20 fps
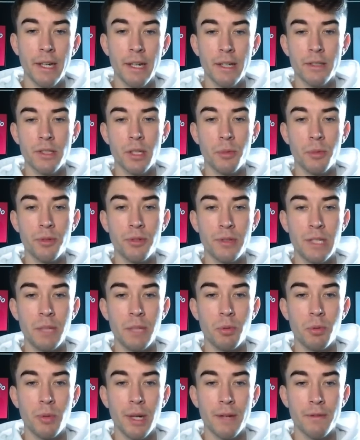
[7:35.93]
someone
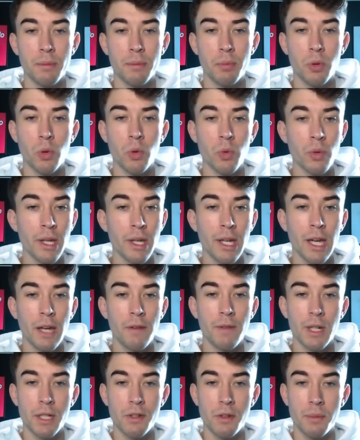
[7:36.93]
deep will have the ball, and
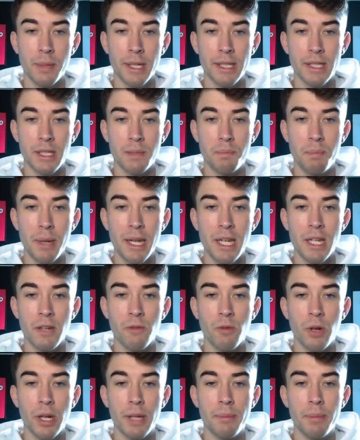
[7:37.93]
Rashford makes this bending
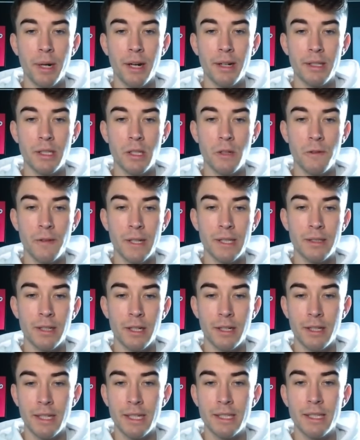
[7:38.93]
run in behind the defence
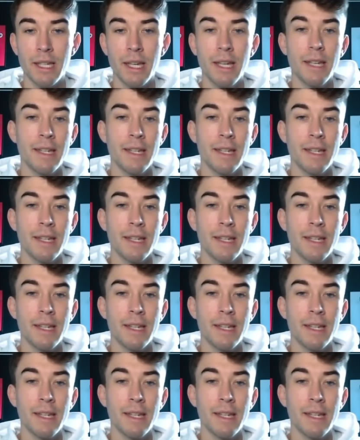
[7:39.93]
like this,